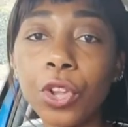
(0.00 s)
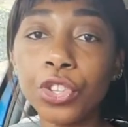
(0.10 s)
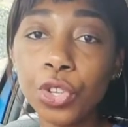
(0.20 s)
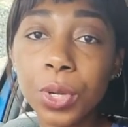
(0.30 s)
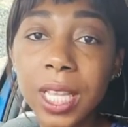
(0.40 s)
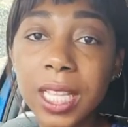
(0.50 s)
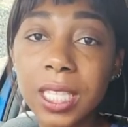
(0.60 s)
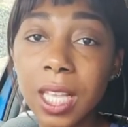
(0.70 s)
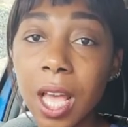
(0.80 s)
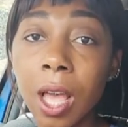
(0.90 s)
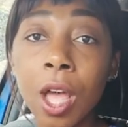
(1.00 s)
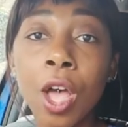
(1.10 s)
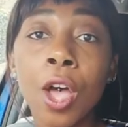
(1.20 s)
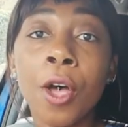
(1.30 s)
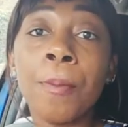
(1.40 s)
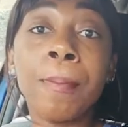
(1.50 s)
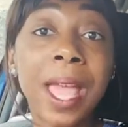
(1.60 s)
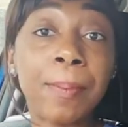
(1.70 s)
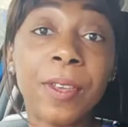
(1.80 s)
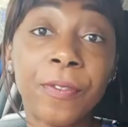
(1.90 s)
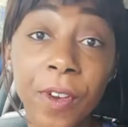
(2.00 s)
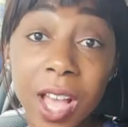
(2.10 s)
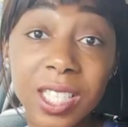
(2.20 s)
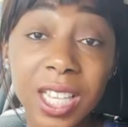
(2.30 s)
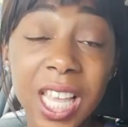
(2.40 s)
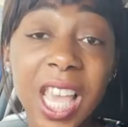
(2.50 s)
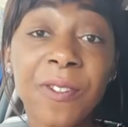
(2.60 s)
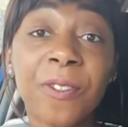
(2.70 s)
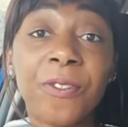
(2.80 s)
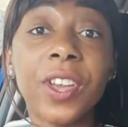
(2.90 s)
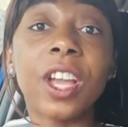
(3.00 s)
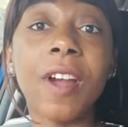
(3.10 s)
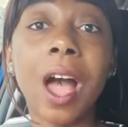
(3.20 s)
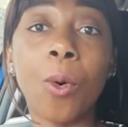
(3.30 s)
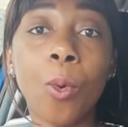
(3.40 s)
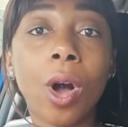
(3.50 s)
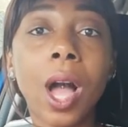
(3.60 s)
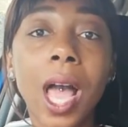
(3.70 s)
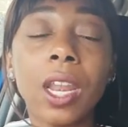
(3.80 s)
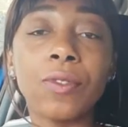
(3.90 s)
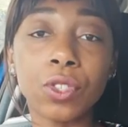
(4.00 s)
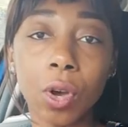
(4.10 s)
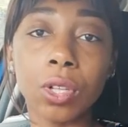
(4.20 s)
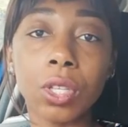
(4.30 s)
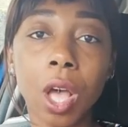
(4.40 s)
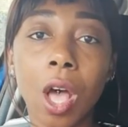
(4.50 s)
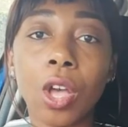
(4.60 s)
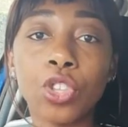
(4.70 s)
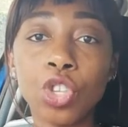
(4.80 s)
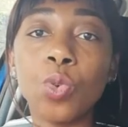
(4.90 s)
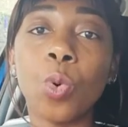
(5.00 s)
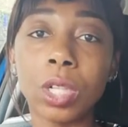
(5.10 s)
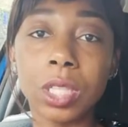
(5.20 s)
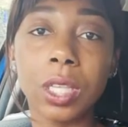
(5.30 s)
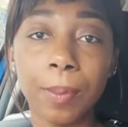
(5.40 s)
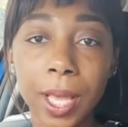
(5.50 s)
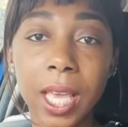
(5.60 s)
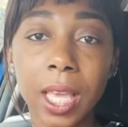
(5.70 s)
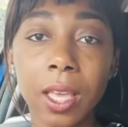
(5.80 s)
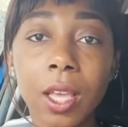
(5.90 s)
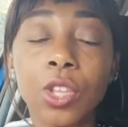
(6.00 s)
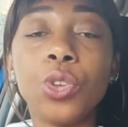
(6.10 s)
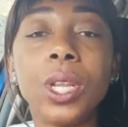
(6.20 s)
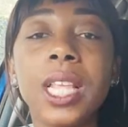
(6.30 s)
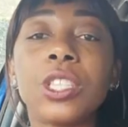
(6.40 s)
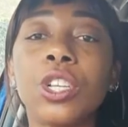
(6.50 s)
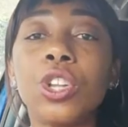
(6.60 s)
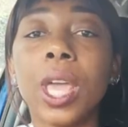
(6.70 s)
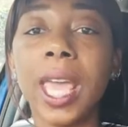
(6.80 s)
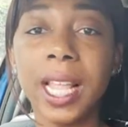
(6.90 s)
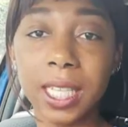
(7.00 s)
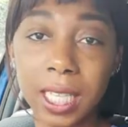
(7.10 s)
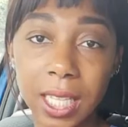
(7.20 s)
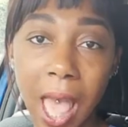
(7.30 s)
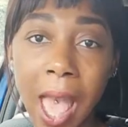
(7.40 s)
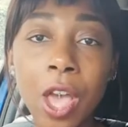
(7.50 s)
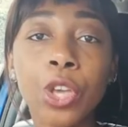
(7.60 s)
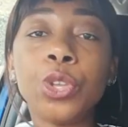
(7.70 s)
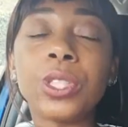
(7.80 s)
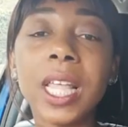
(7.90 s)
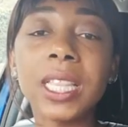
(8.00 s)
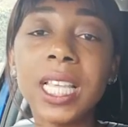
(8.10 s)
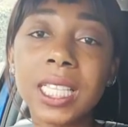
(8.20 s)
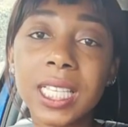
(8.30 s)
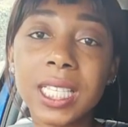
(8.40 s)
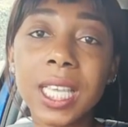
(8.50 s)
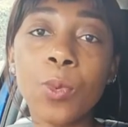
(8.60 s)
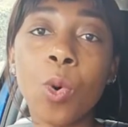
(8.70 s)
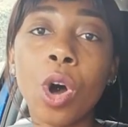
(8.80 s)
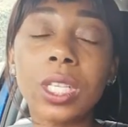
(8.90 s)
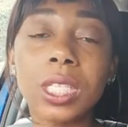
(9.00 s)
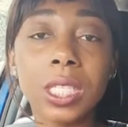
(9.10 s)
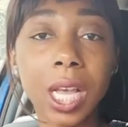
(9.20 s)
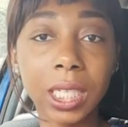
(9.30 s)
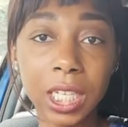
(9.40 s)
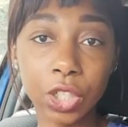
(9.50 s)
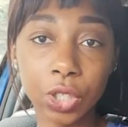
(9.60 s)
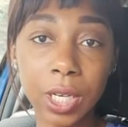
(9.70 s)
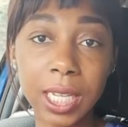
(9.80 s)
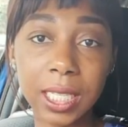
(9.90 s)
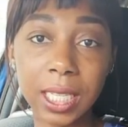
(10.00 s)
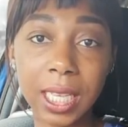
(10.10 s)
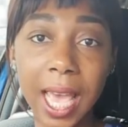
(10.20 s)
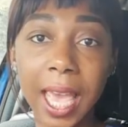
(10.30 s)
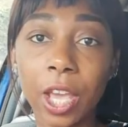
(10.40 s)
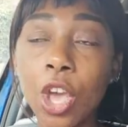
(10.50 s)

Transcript: You need to maybe firstly even figure out what kind of doctor you want to be. You need to look into that. You then need to see what studies you need to take.